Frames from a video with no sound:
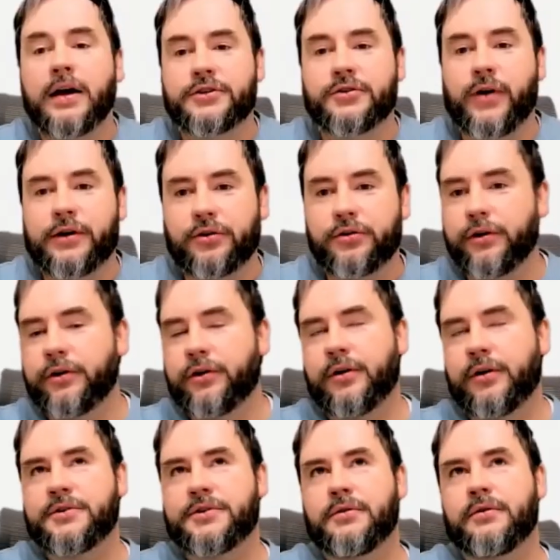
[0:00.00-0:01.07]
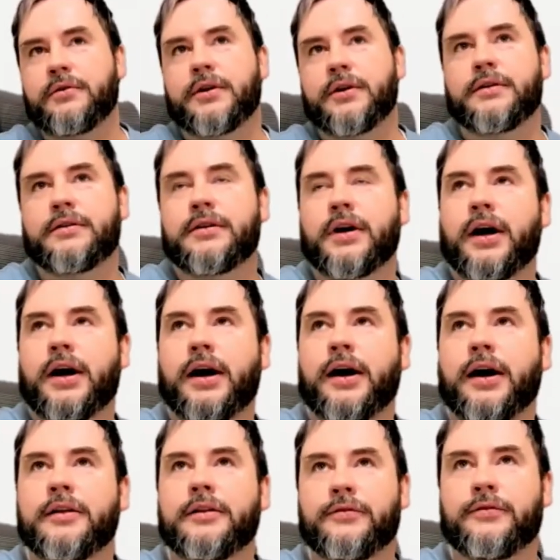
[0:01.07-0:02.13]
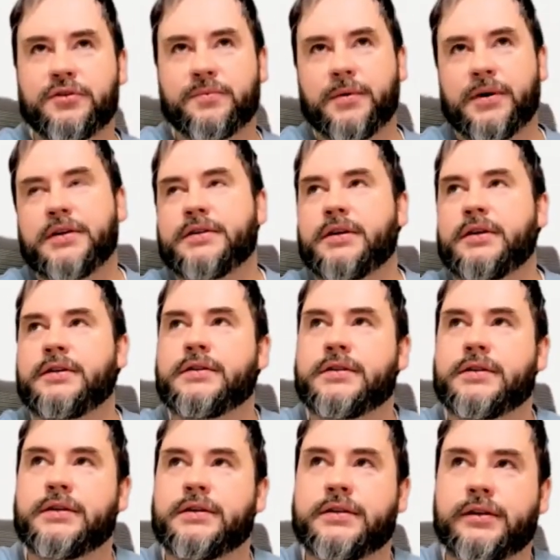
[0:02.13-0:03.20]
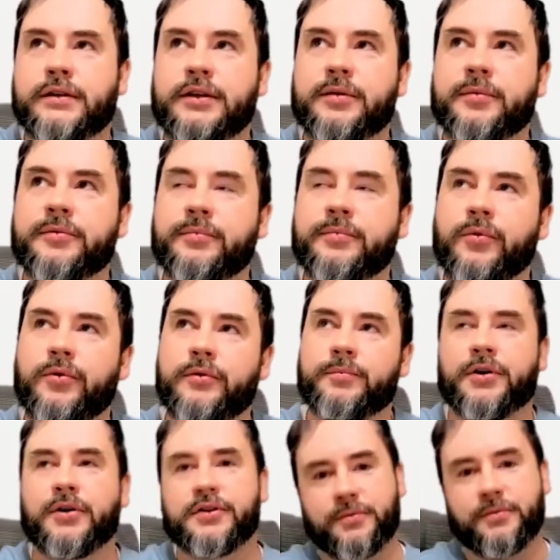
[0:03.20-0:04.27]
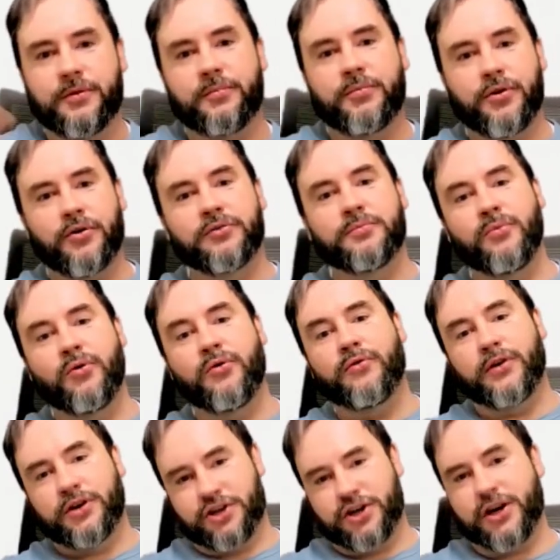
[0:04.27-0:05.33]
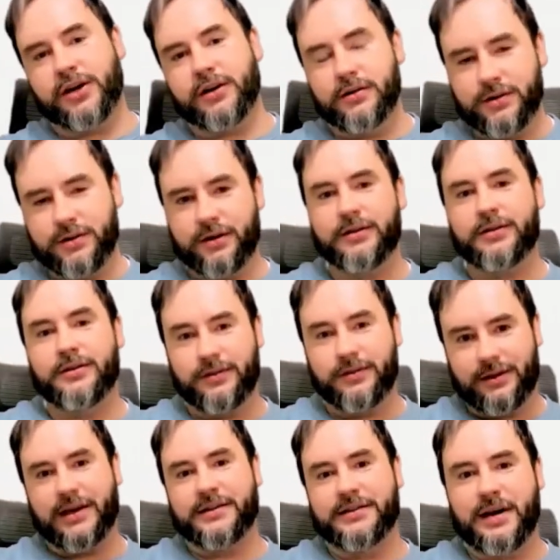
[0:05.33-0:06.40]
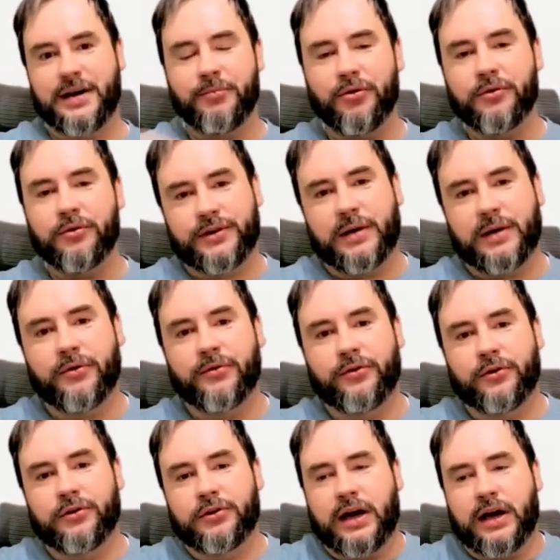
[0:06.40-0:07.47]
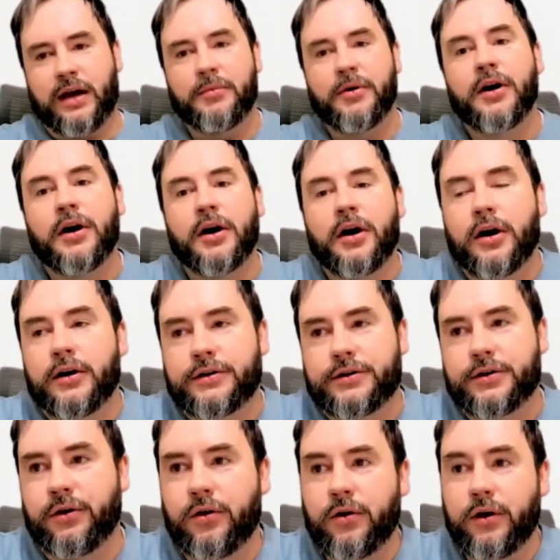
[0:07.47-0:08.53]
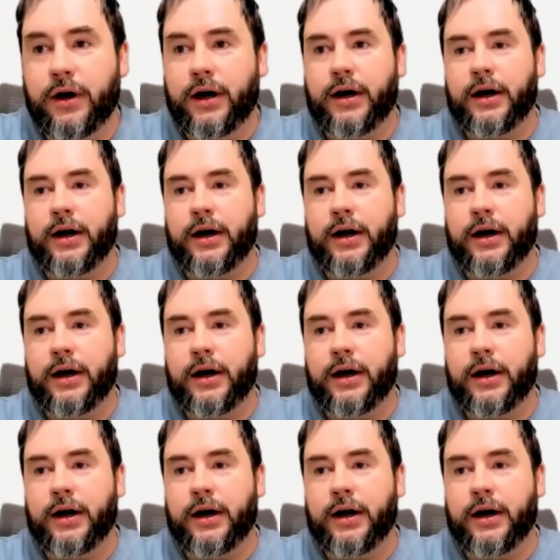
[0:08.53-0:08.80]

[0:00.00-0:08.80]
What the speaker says: so I totally agree with you that the FuseBase it's a little bit more, because we brought more functionality. It takes some of your time. So